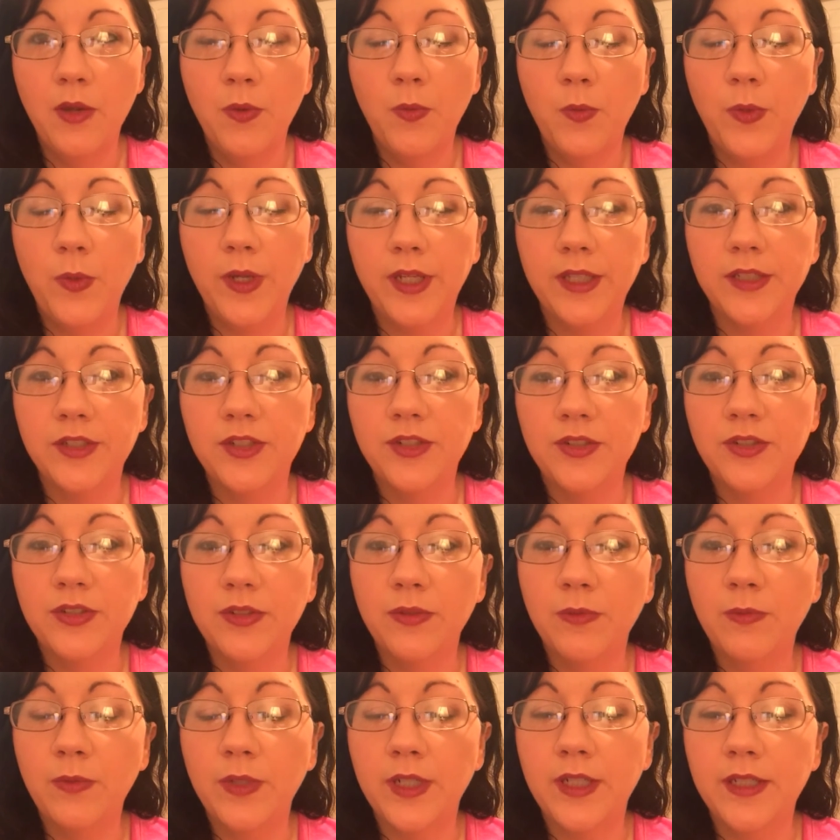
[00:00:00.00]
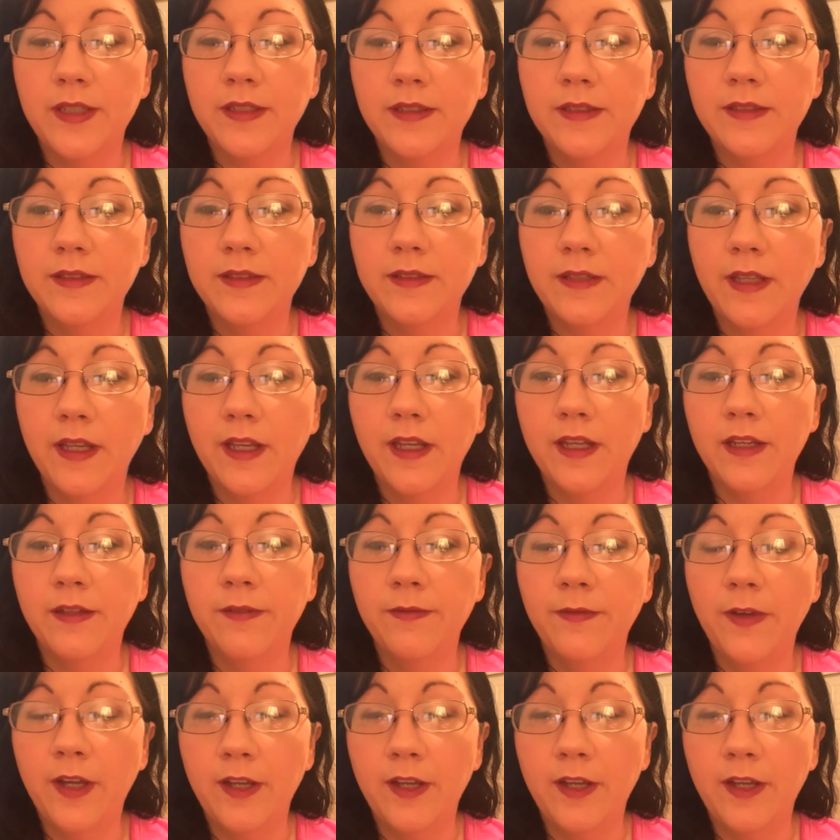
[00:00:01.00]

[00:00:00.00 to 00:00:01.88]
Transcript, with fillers: which was a